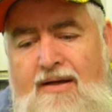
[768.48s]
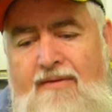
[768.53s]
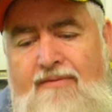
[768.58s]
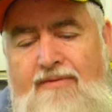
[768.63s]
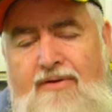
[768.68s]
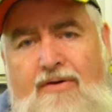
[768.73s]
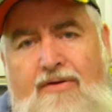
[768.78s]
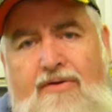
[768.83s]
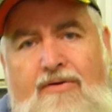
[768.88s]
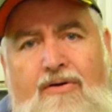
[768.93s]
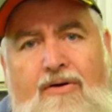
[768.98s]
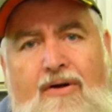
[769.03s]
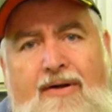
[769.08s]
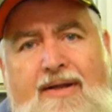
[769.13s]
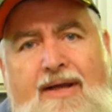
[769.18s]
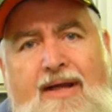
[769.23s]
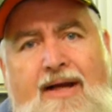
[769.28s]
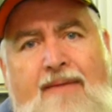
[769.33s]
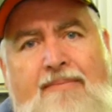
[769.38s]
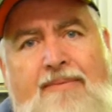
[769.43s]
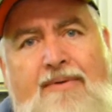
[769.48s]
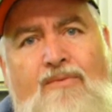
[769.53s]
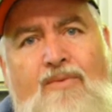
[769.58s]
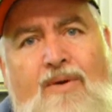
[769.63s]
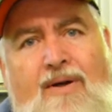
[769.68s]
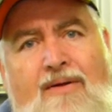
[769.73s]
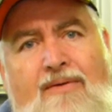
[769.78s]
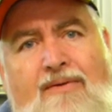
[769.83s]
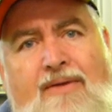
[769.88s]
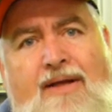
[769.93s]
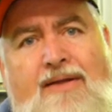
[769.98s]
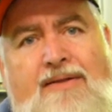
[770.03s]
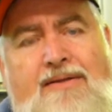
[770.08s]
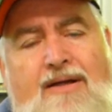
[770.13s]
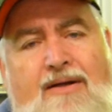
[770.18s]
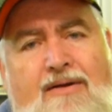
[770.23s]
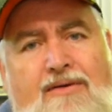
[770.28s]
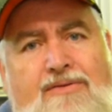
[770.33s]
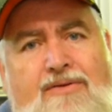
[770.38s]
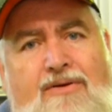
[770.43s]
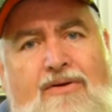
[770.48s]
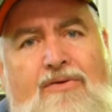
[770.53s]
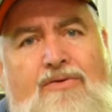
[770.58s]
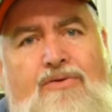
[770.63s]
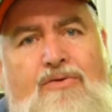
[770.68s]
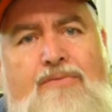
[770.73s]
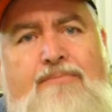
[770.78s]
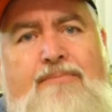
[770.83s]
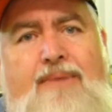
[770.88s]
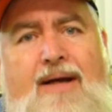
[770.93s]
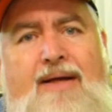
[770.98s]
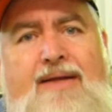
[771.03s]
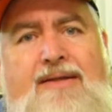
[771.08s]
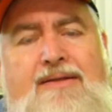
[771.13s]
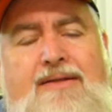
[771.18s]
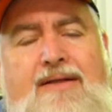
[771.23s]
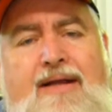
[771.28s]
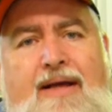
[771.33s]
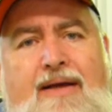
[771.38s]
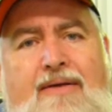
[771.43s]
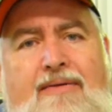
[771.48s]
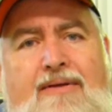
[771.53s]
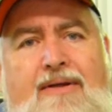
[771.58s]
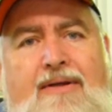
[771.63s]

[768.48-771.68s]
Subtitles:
got to grind that up and weld that so it's got a good base now.